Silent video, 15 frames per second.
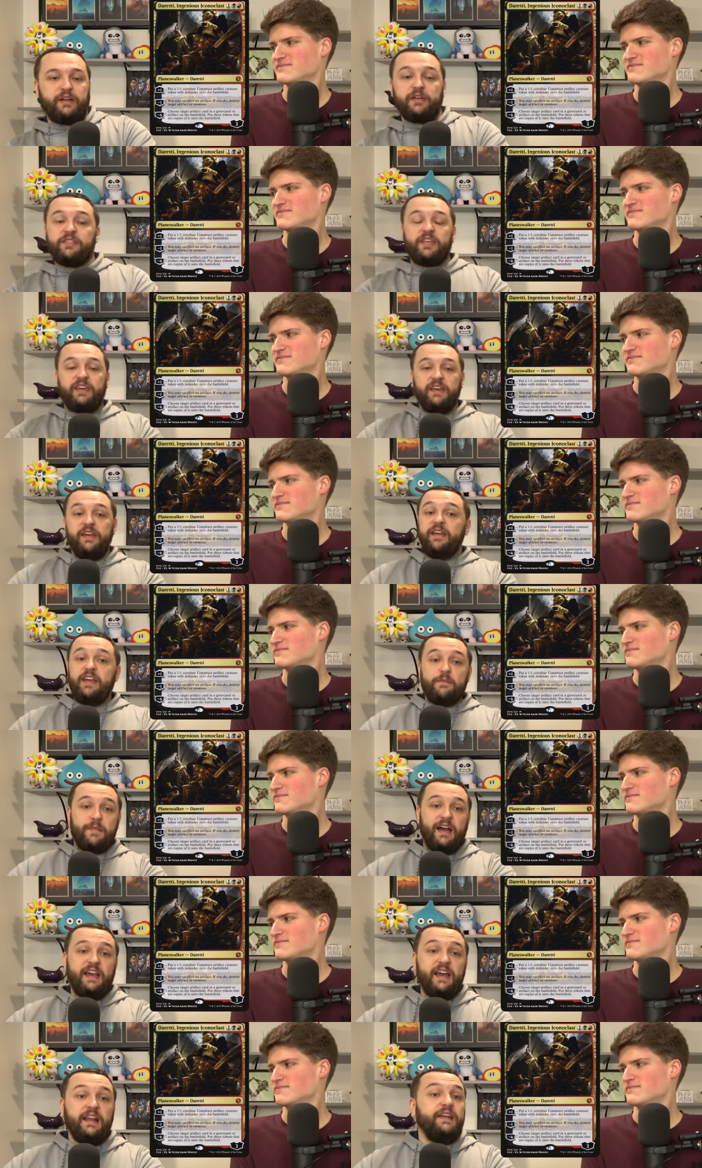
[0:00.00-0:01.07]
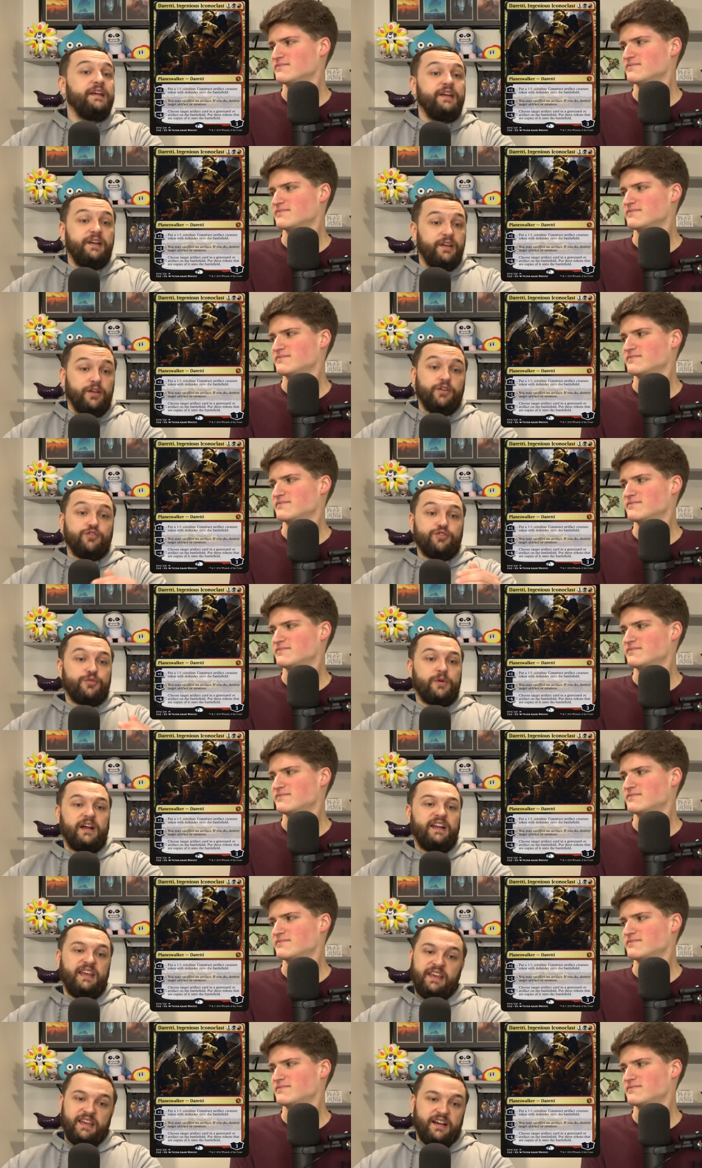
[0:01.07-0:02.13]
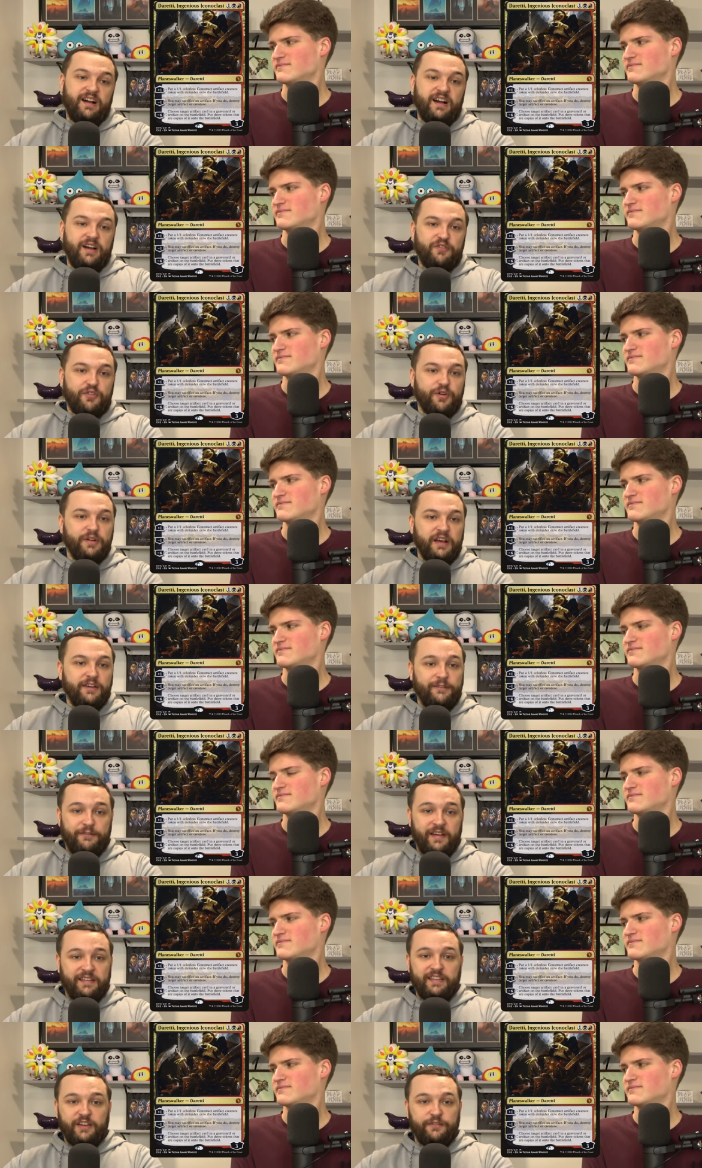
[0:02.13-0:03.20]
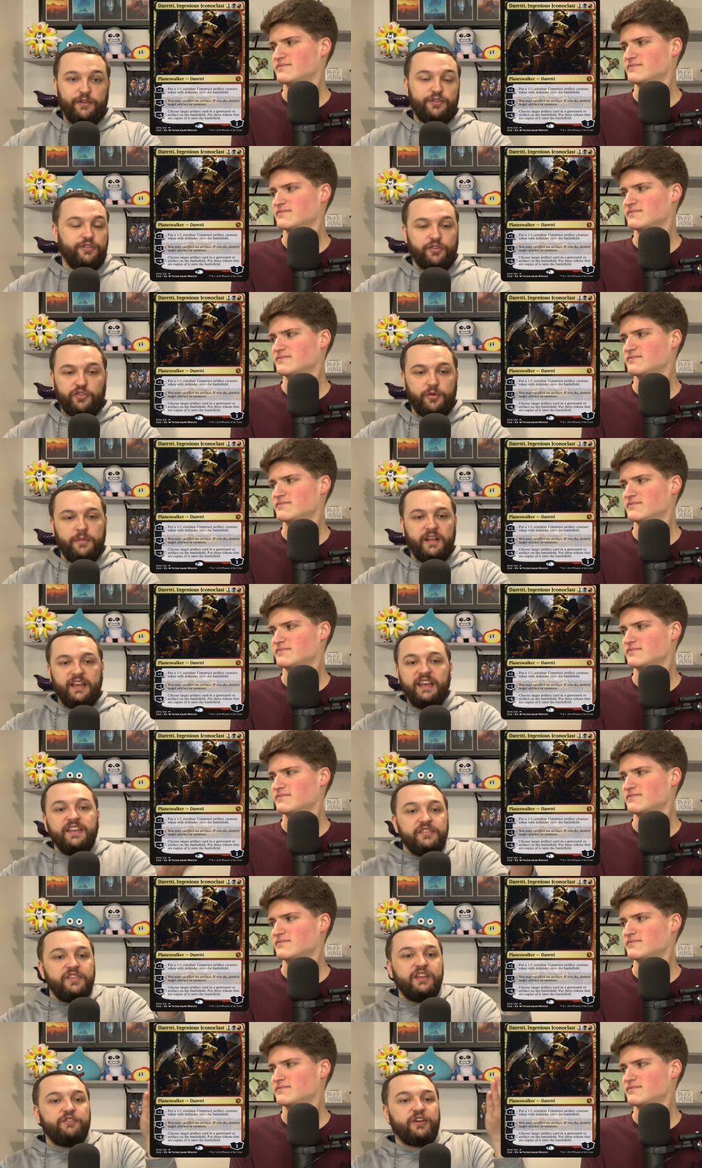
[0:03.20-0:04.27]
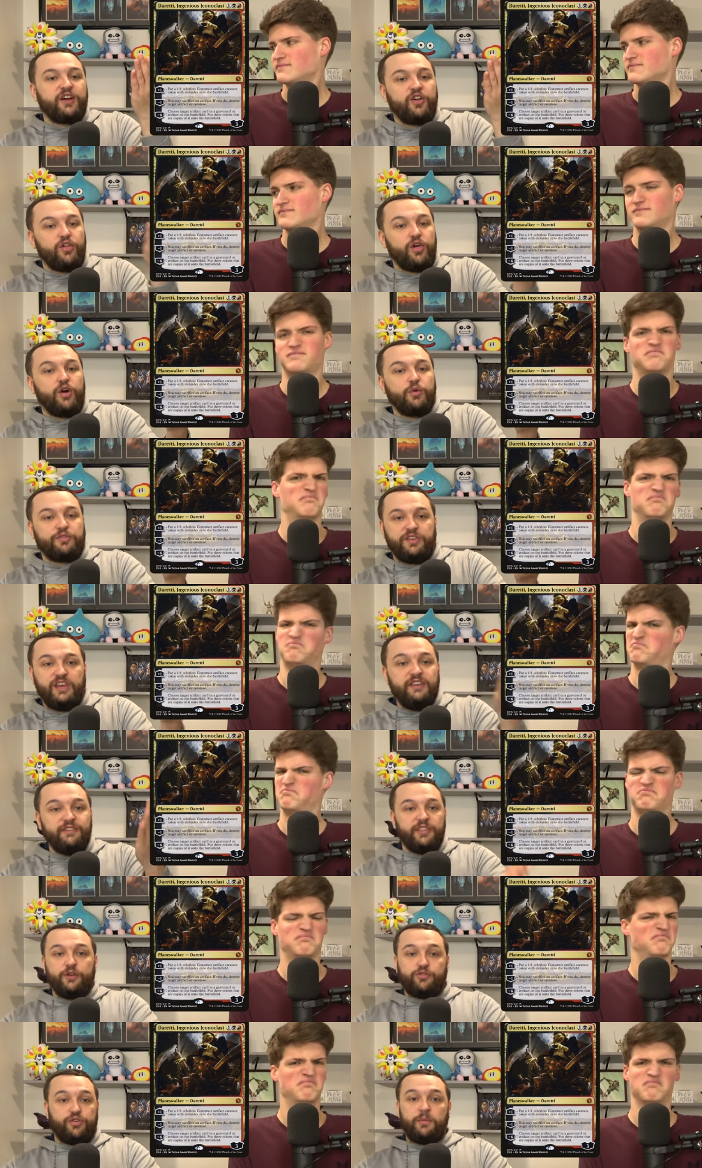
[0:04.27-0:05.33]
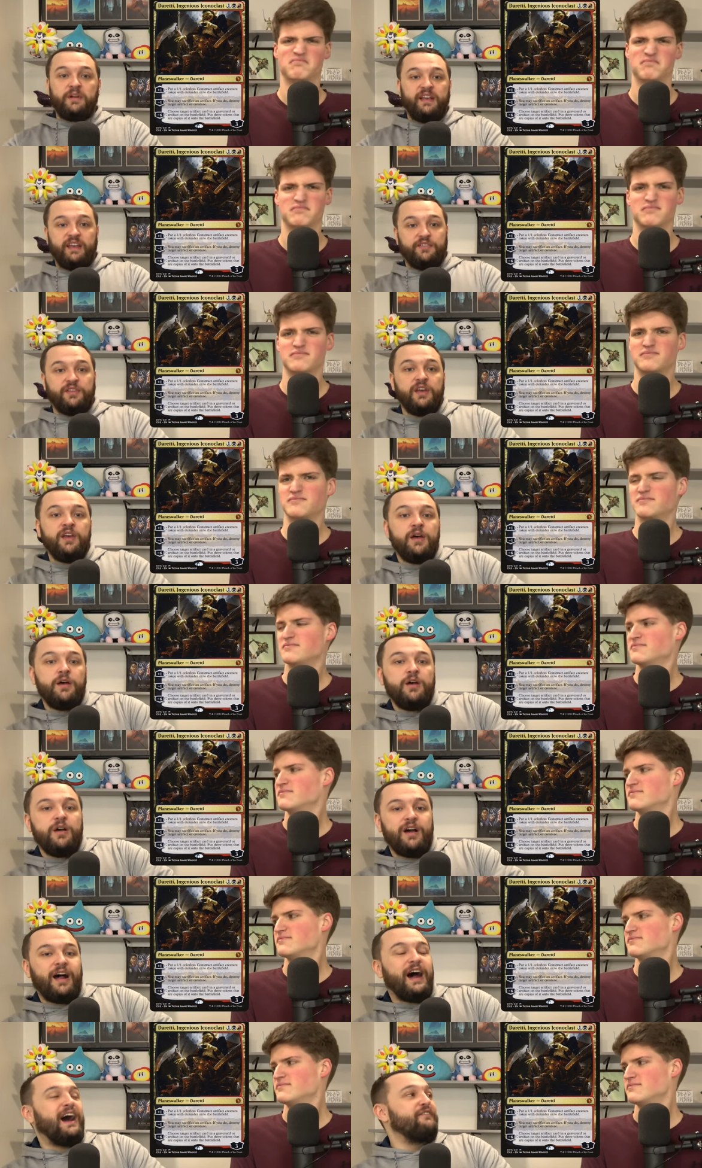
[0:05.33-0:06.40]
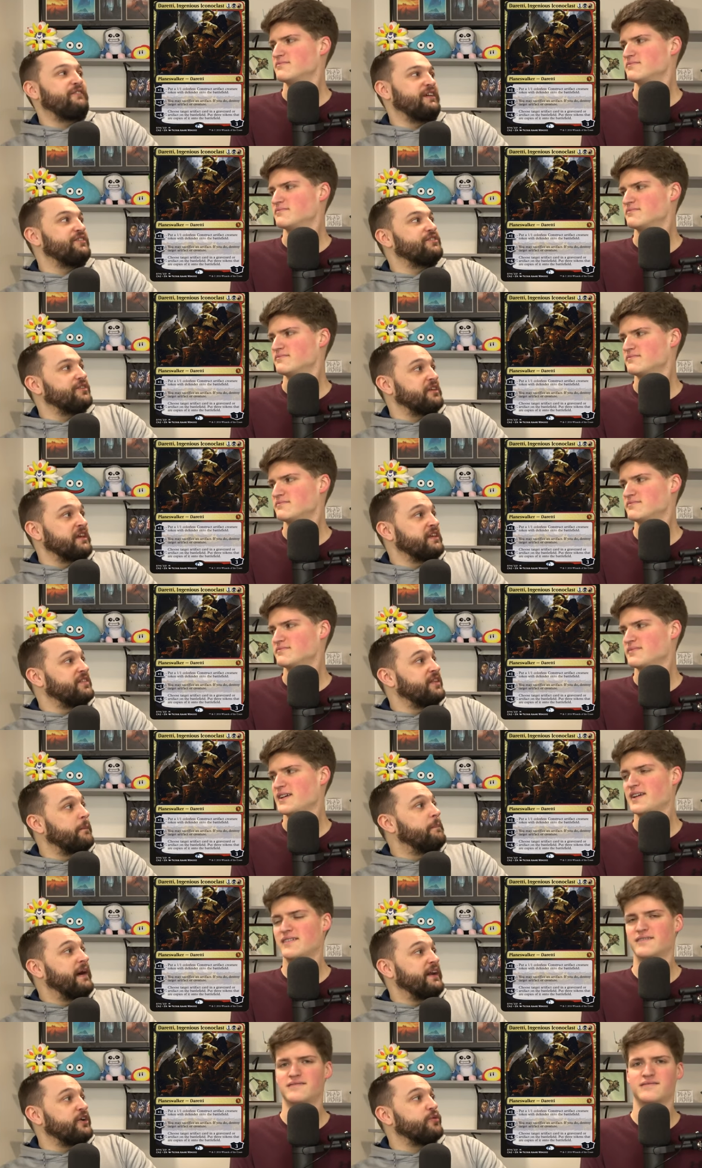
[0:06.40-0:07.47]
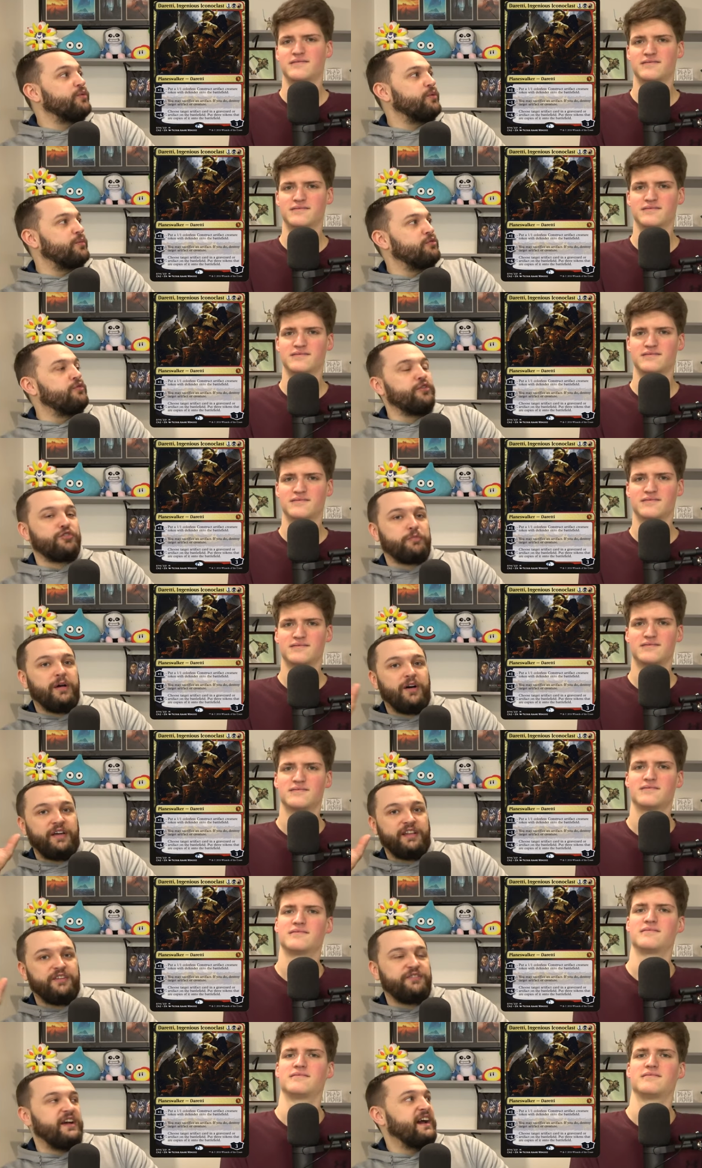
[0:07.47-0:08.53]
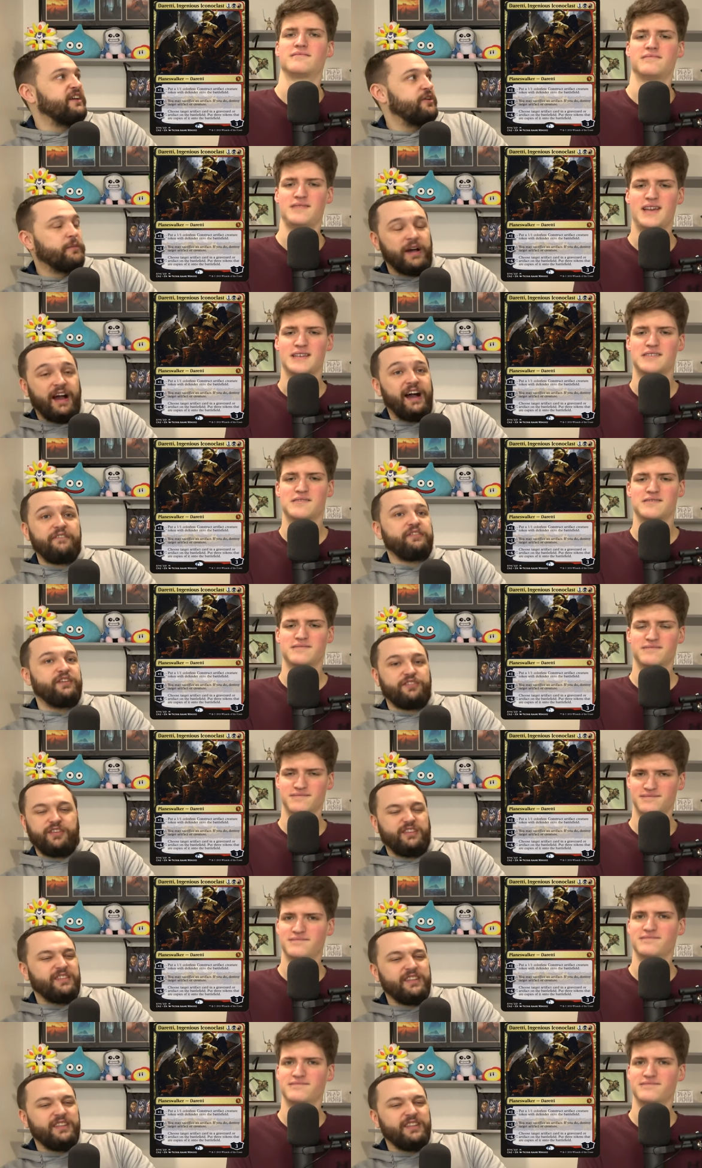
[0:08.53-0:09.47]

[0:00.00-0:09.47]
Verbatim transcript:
Speaker 1: better. And like in my head, Daretti uh, for an artifact deck versus a Terminate isn't even close. Even though Terminate is obviously the better removal spell in a vacuum, obviously